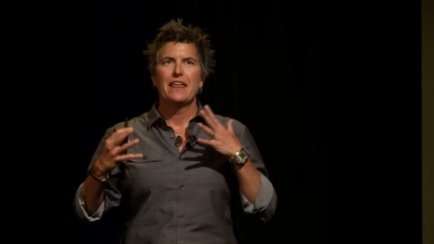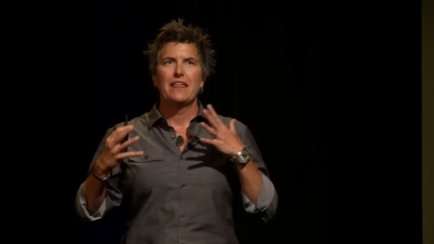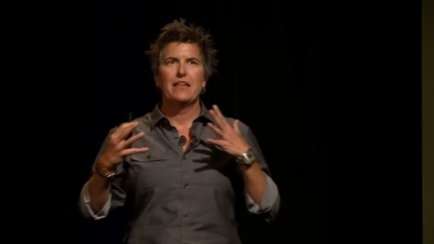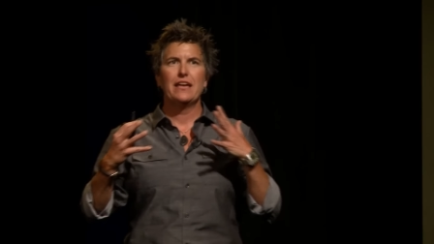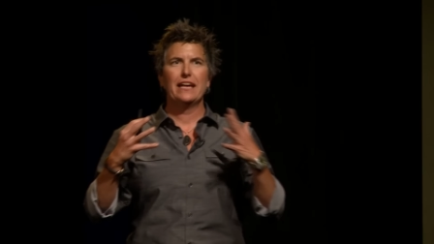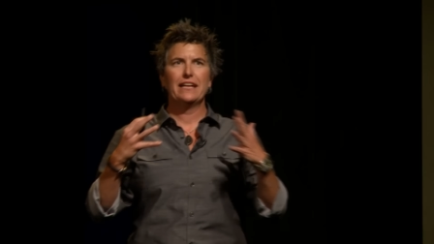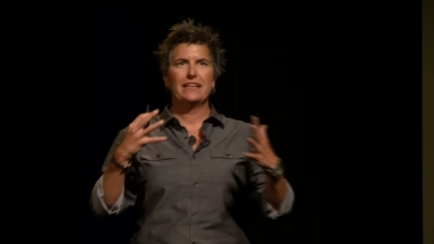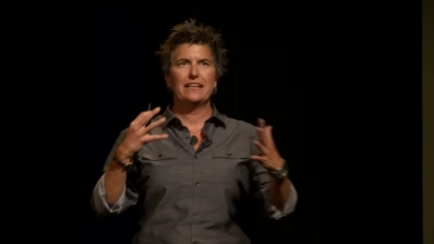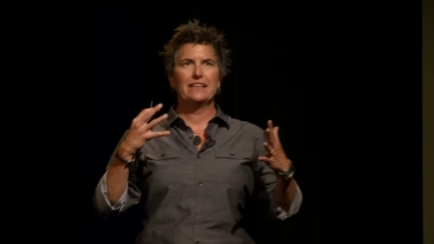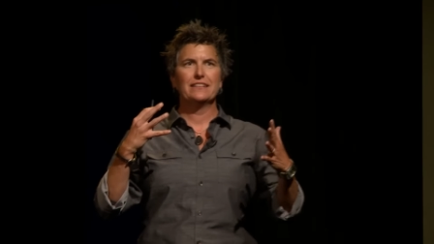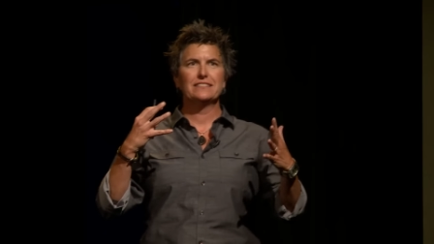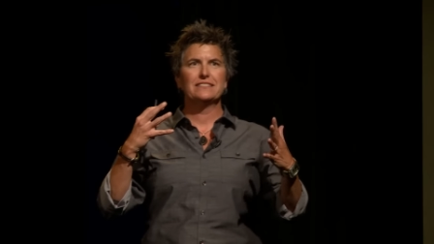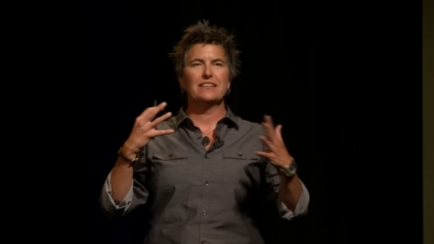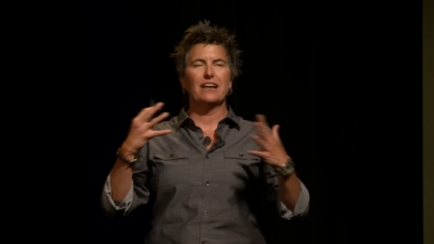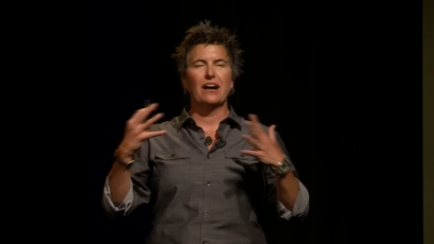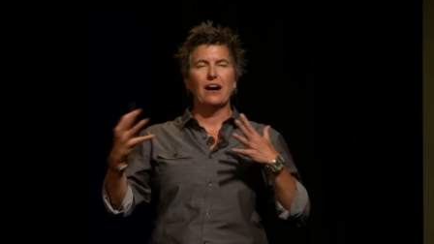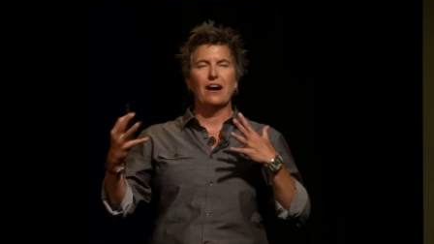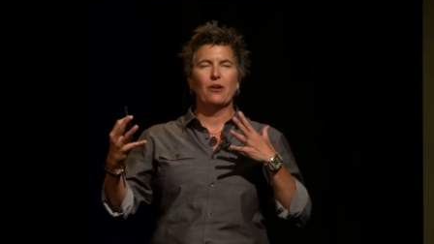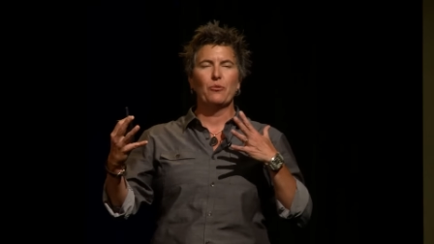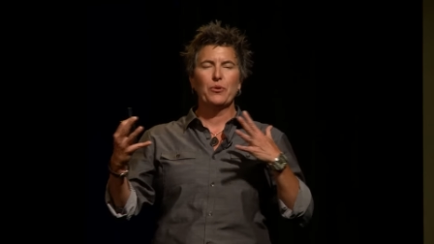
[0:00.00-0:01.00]
It is,
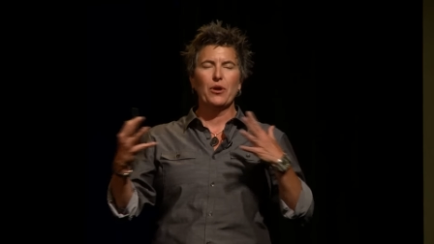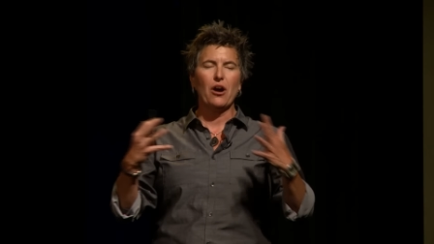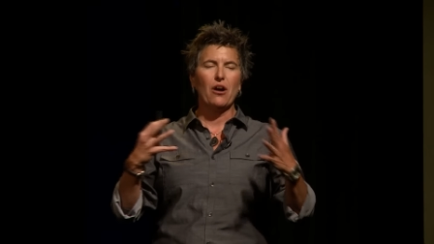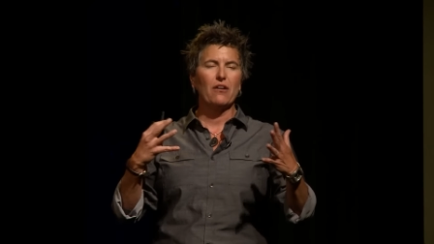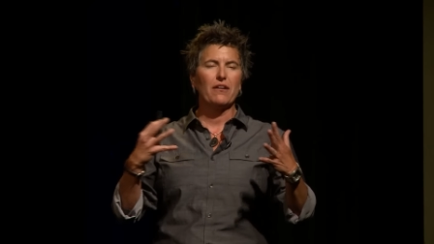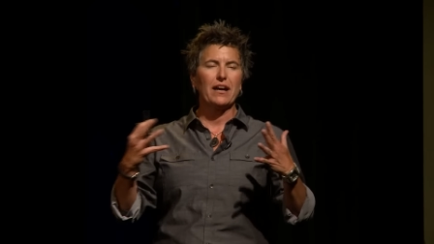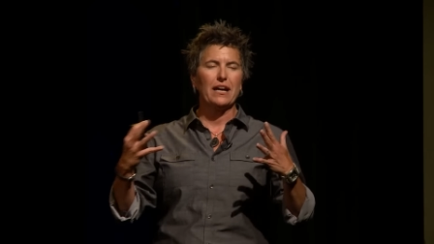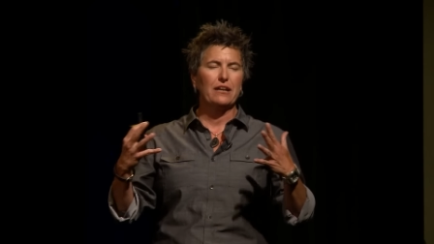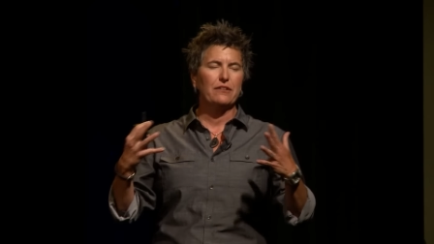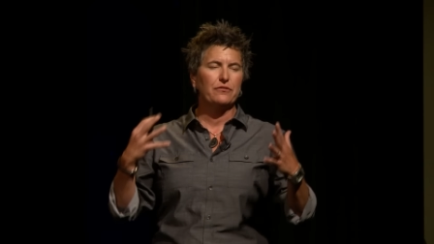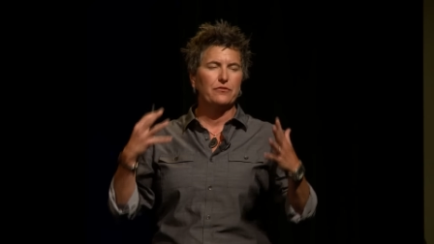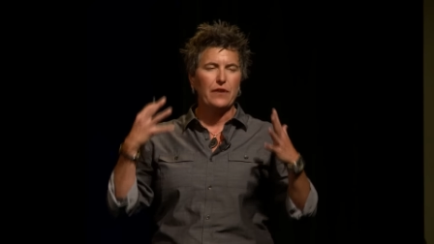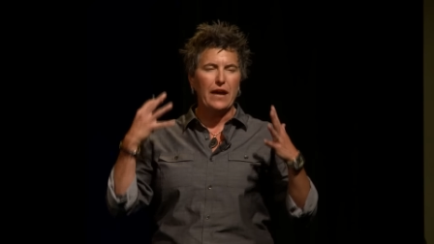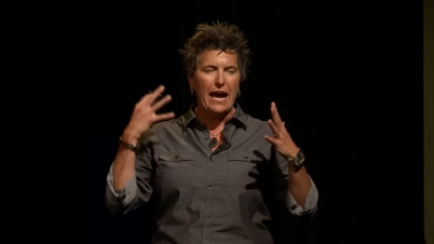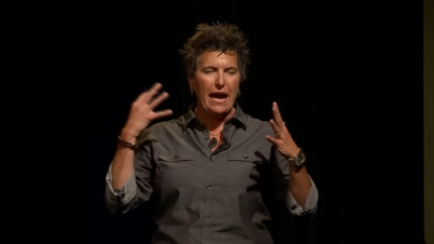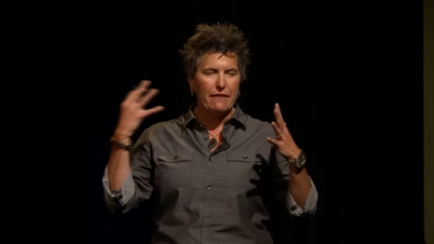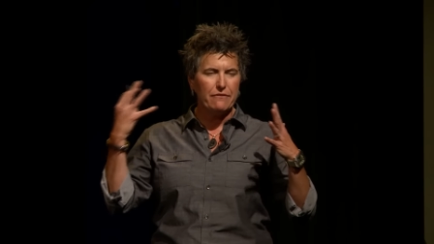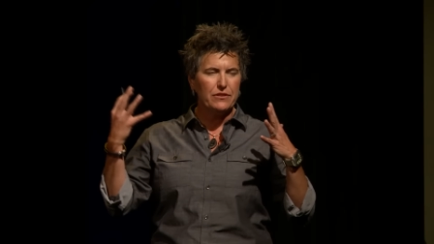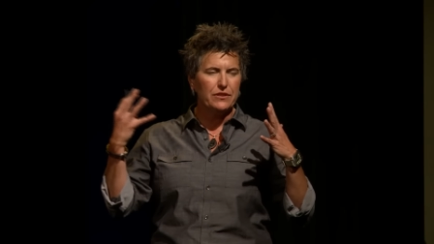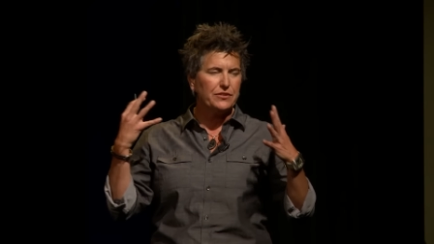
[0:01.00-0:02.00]
uh, we all kind of
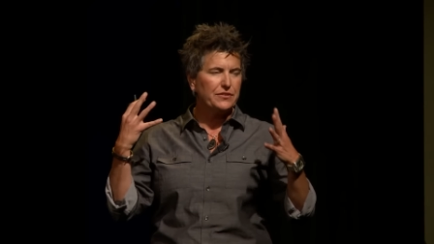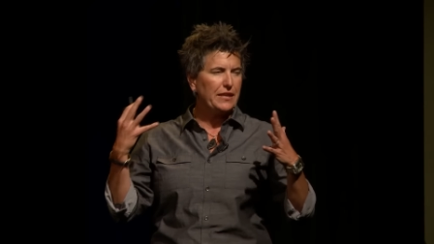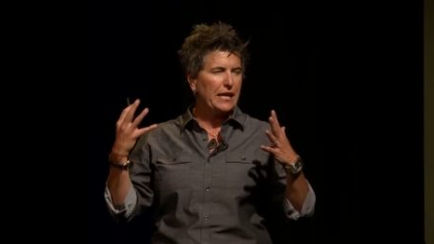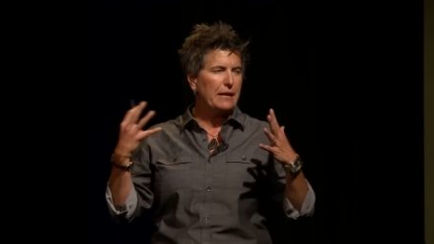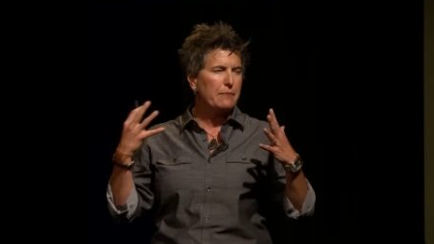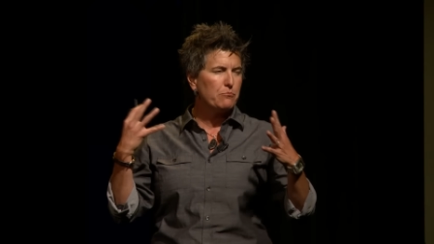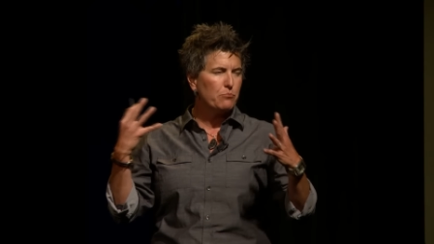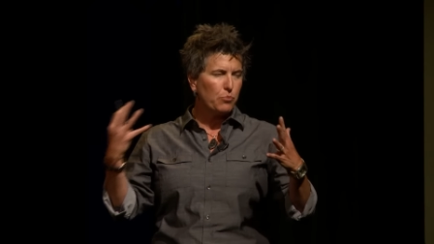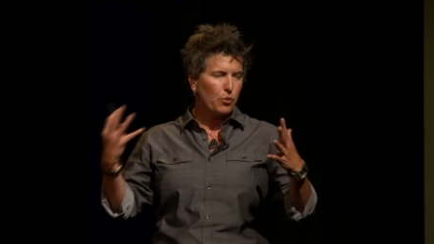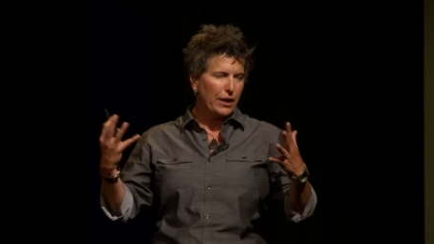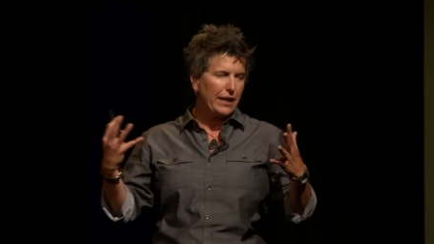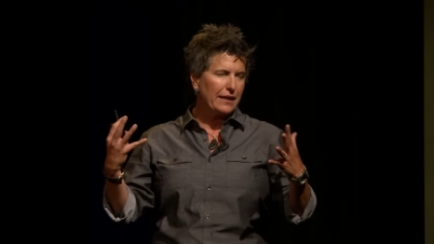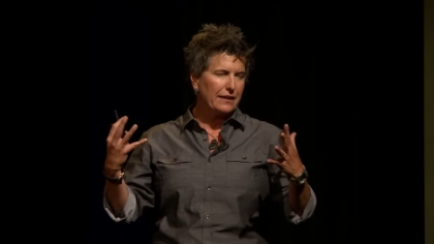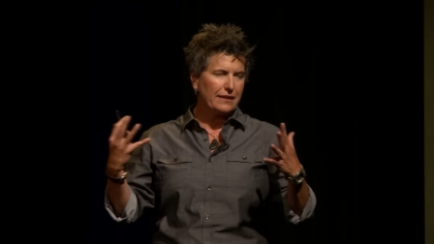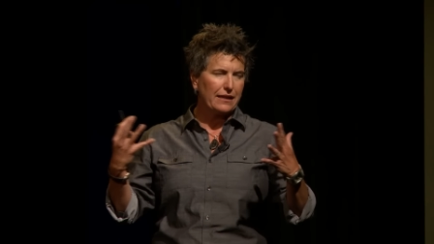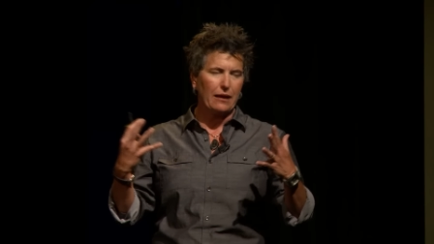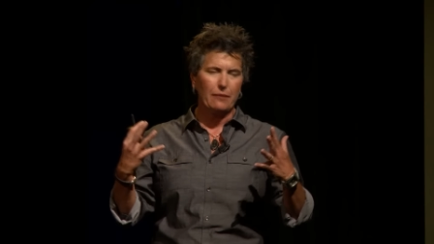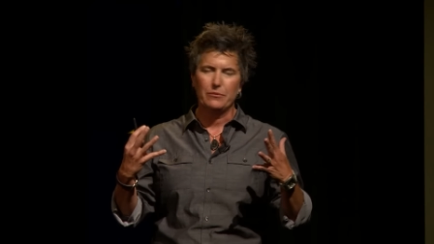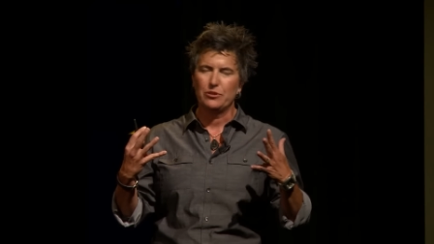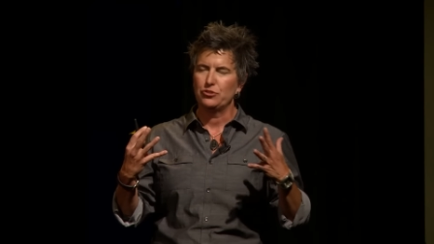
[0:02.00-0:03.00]
have the same brain
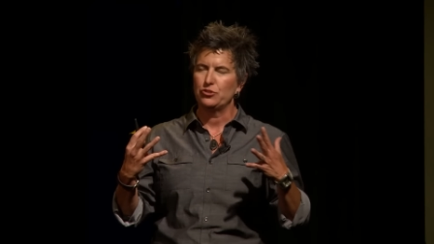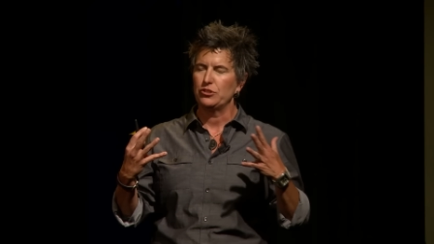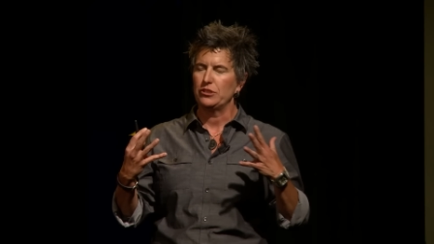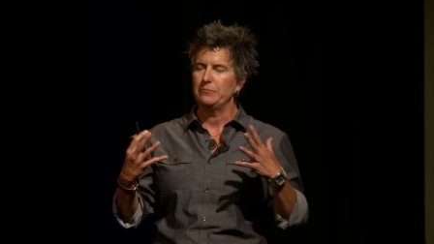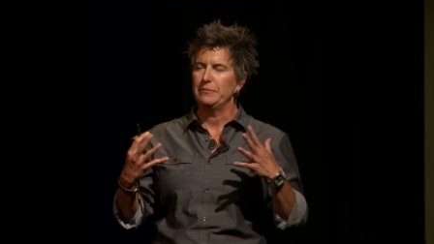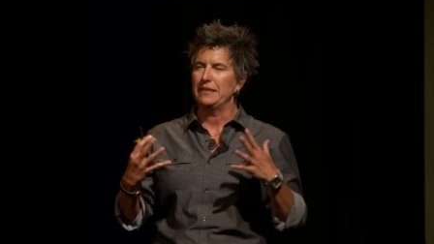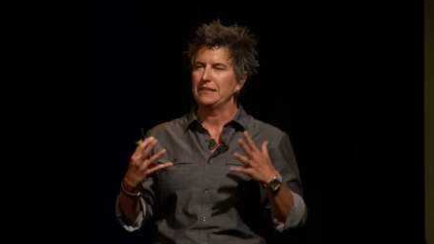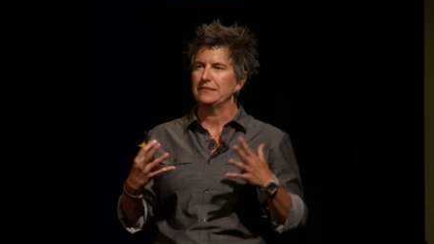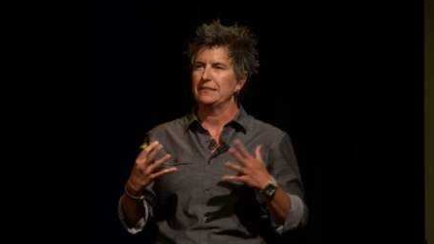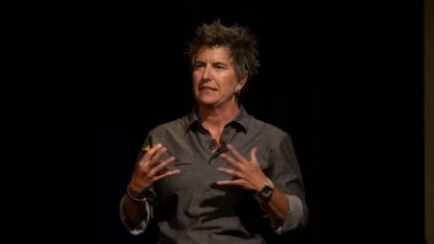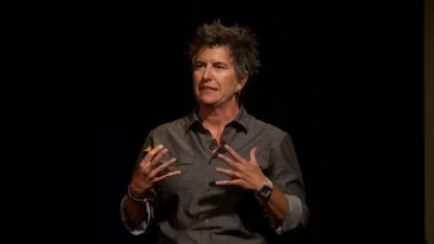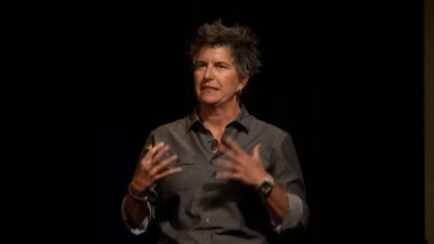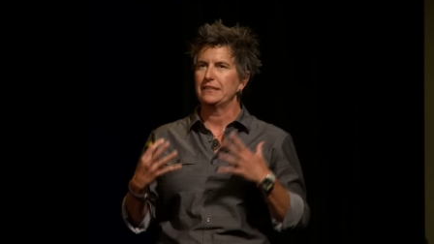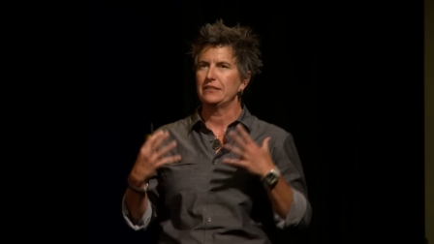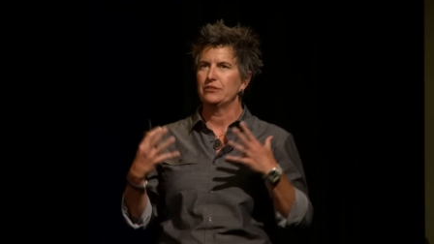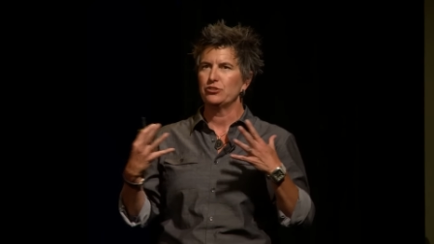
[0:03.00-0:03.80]
chemistry, basically.